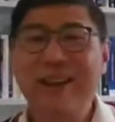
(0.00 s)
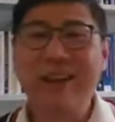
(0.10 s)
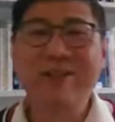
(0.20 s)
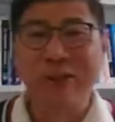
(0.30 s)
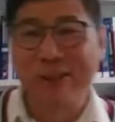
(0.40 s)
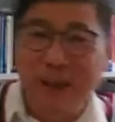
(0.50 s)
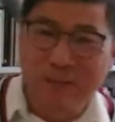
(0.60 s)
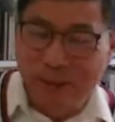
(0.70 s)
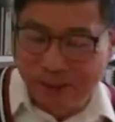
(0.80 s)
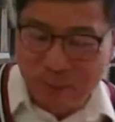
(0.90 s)
And for
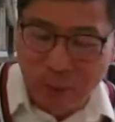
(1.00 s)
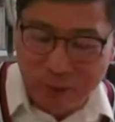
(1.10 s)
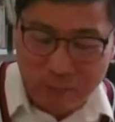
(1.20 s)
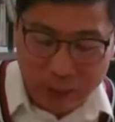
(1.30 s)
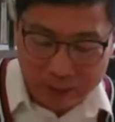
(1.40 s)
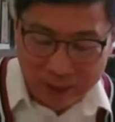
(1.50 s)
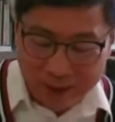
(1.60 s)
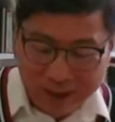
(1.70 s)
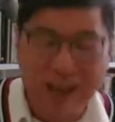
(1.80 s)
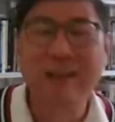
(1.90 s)
some, it's more about
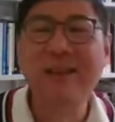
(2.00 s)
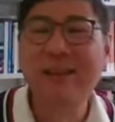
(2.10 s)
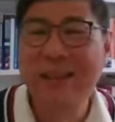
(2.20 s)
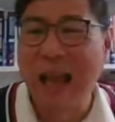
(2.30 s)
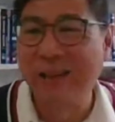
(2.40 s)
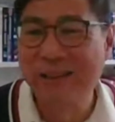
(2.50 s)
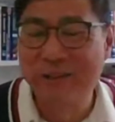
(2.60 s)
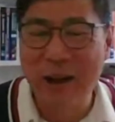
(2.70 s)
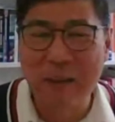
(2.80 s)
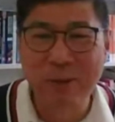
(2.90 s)
I'll just
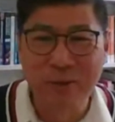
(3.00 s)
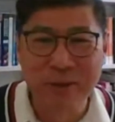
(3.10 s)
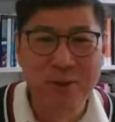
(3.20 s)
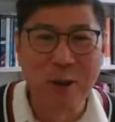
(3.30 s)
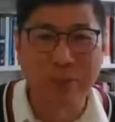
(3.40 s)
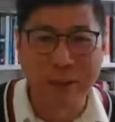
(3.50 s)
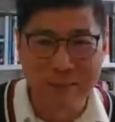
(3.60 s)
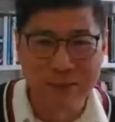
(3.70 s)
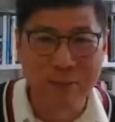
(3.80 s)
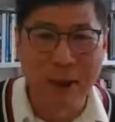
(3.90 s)
grab the first job that
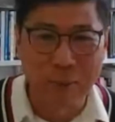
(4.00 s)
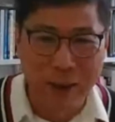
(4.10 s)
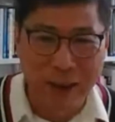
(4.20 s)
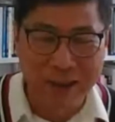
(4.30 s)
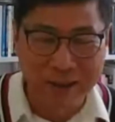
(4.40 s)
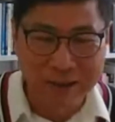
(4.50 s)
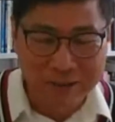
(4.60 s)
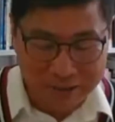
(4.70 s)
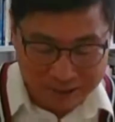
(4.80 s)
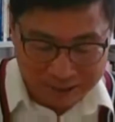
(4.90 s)
comes my way.
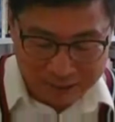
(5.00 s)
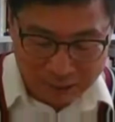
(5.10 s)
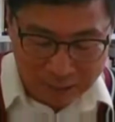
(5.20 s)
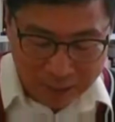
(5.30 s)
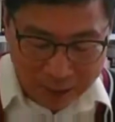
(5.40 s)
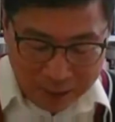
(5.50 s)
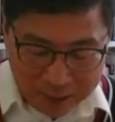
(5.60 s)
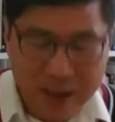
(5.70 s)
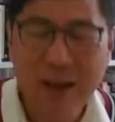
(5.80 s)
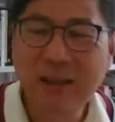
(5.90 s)
So
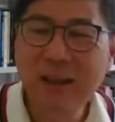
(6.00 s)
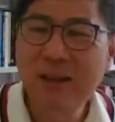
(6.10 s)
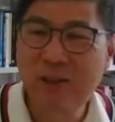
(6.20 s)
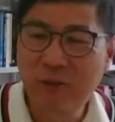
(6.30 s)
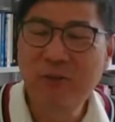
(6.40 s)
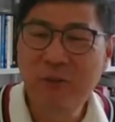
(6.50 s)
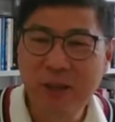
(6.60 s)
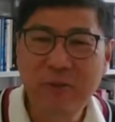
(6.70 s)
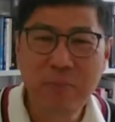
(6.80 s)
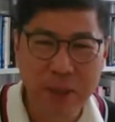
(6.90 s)
yeah, I think it's different
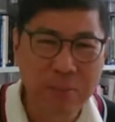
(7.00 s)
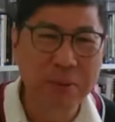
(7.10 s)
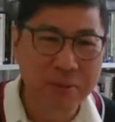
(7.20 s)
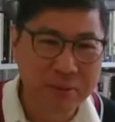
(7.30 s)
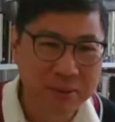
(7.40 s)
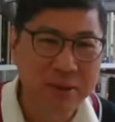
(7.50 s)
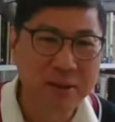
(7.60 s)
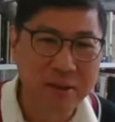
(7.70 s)
for different people.